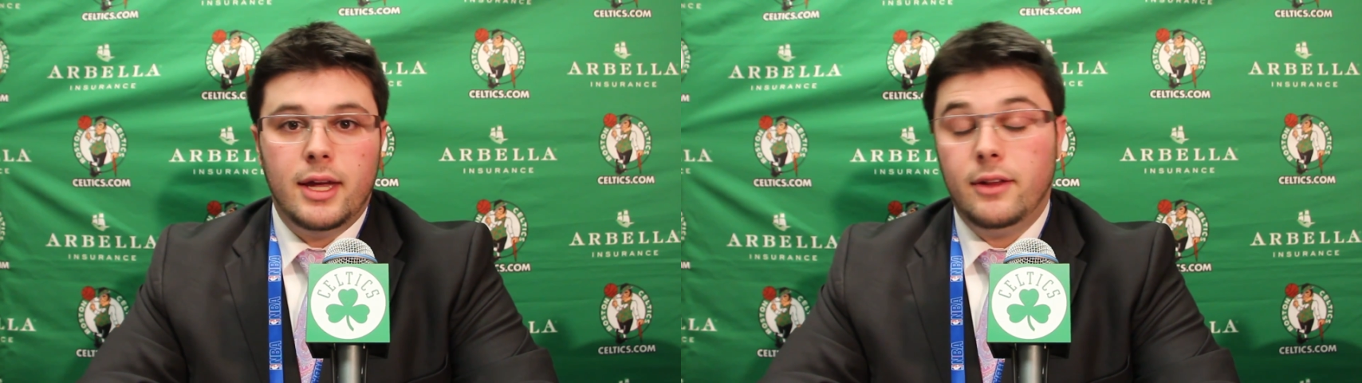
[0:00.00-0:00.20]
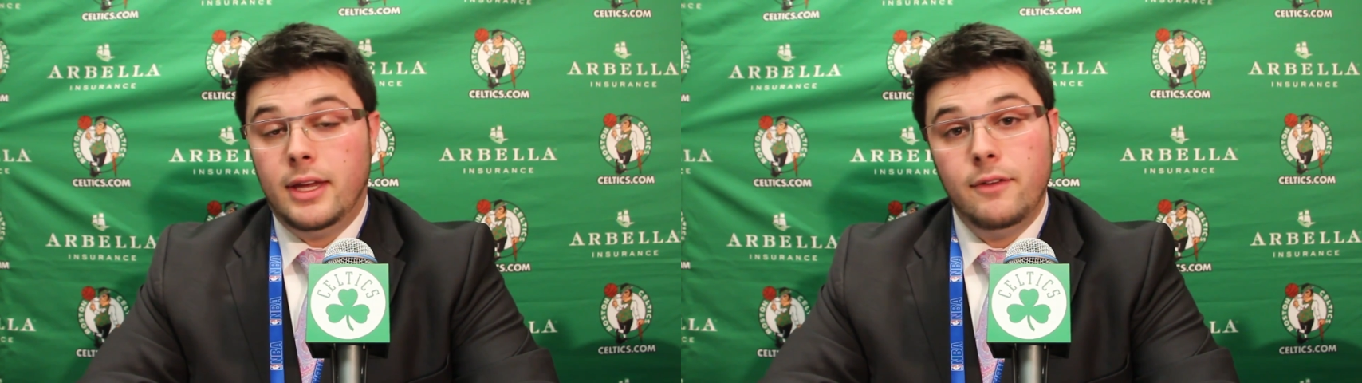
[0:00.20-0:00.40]

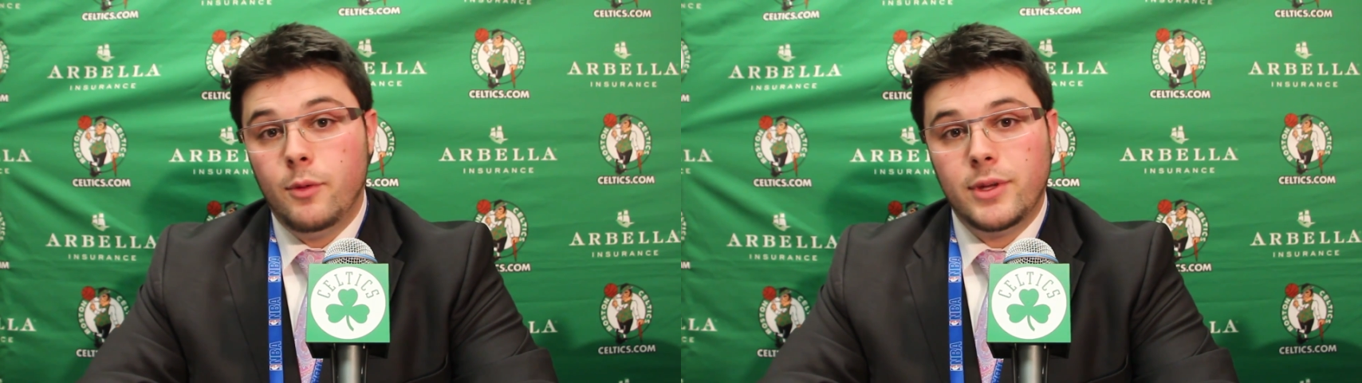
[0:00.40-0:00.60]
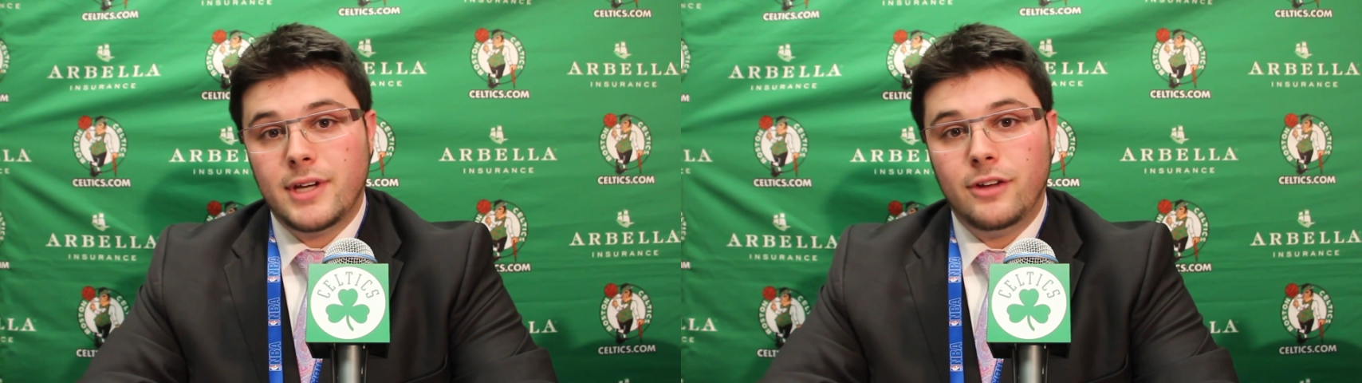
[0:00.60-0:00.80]
It,
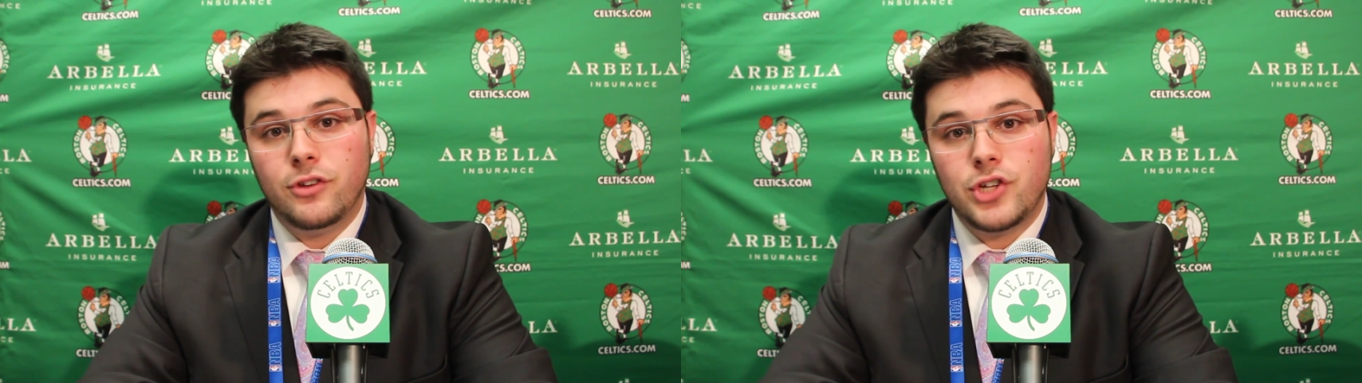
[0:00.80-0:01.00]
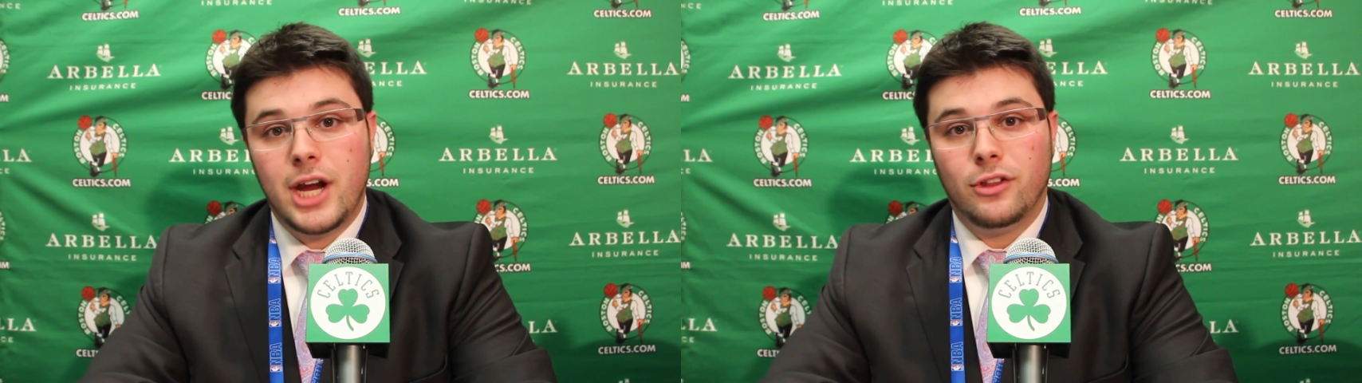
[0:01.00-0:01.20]
even with
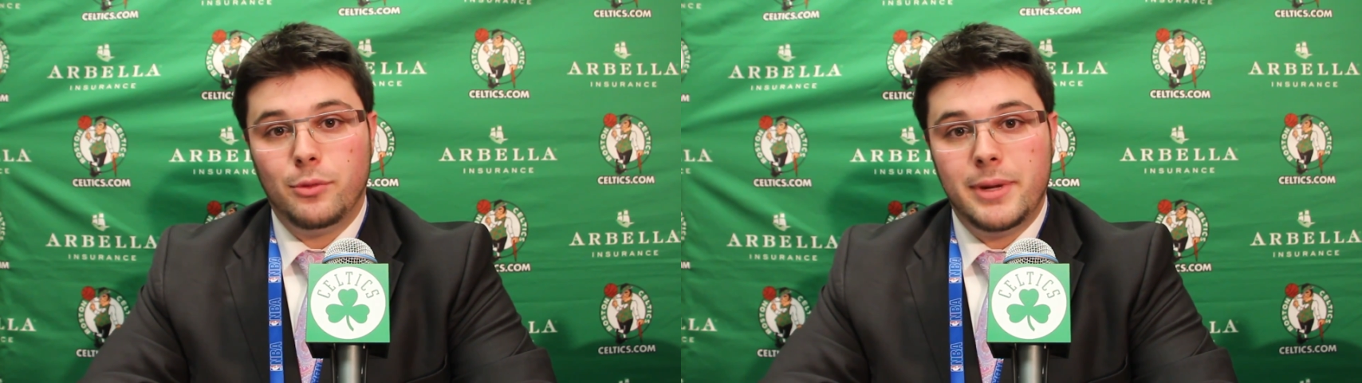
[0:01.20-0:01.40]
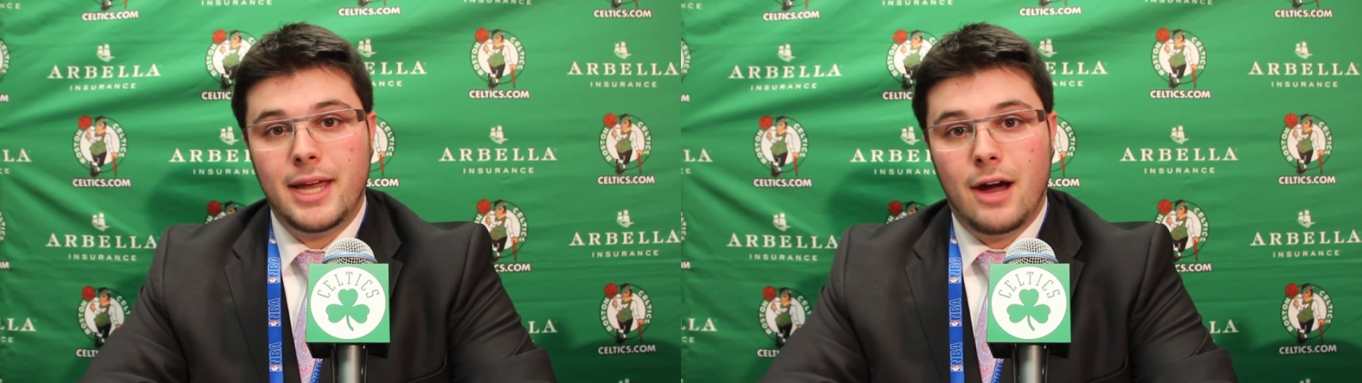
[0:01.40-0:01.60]
Tyson Chandler
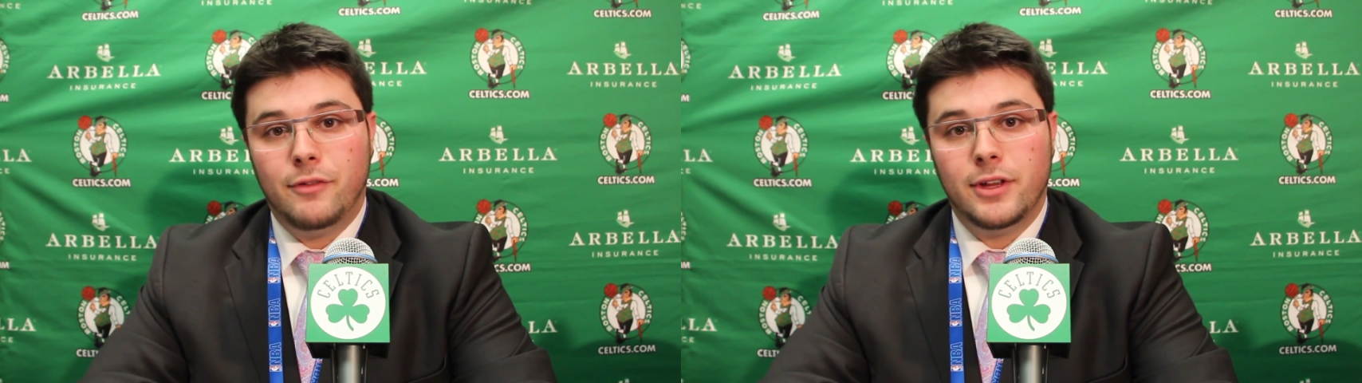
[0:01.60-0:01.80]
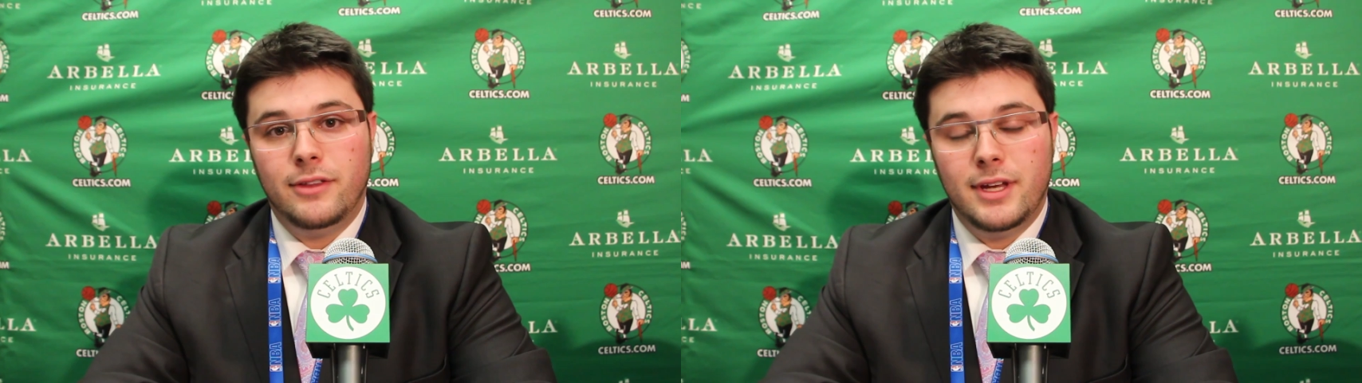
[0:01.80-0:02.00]
being
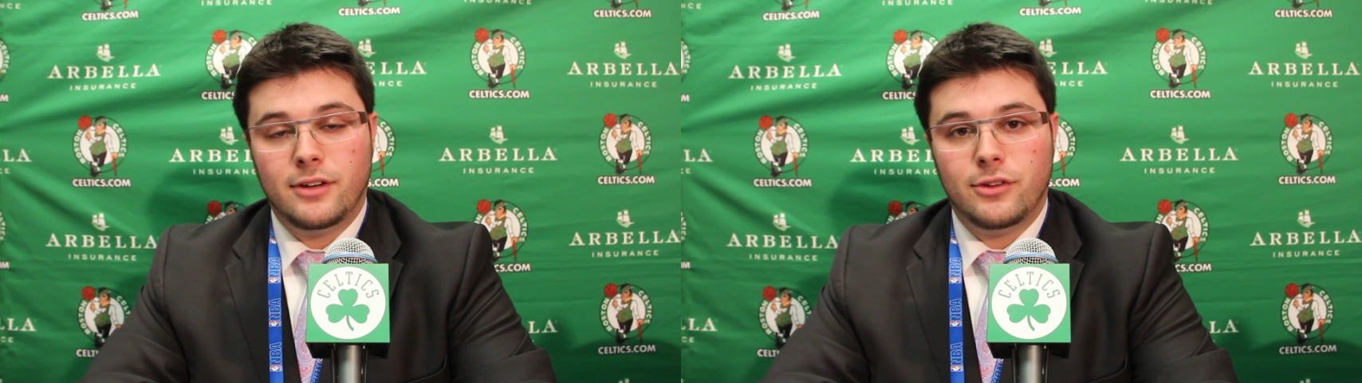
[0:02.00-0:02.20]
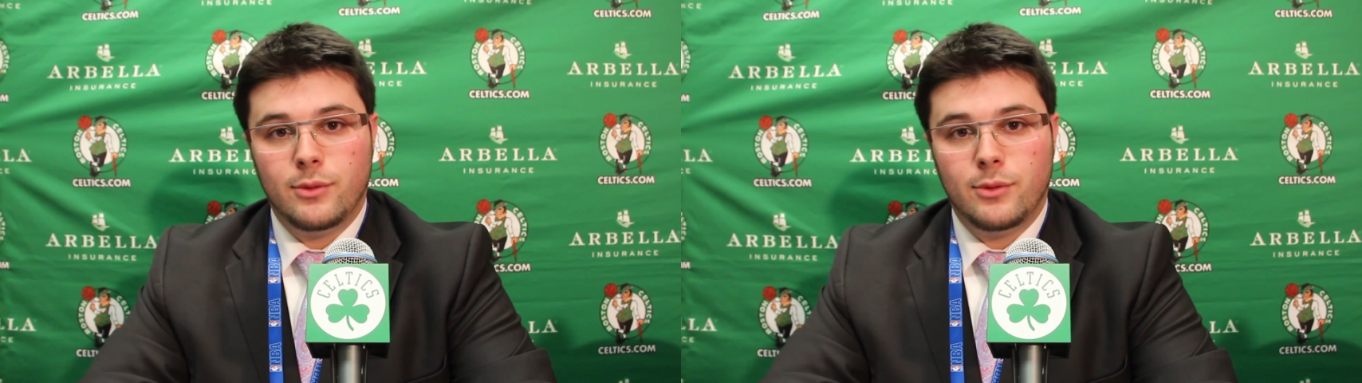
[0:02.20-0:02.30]
out for the Knicks,